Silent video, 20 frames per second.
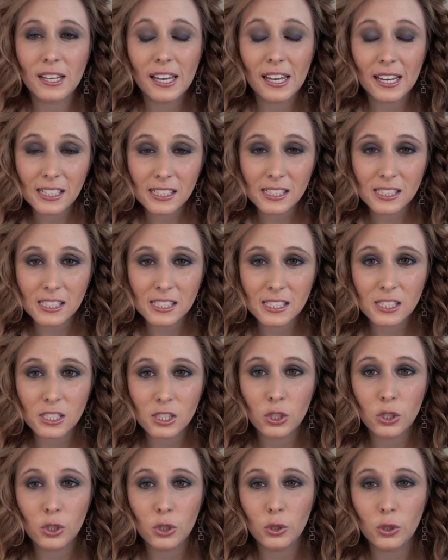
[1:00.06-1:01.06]
kits
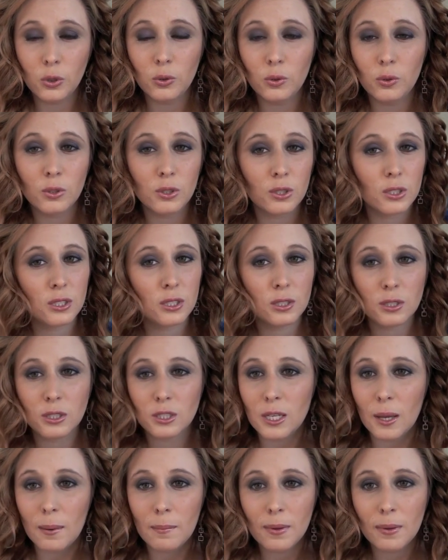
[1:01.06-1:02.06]
to
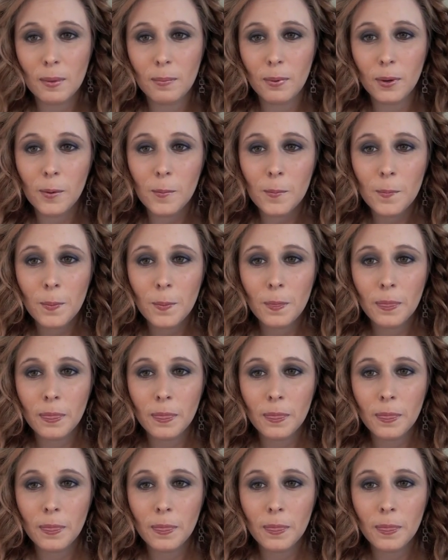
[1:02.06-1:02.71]
some people,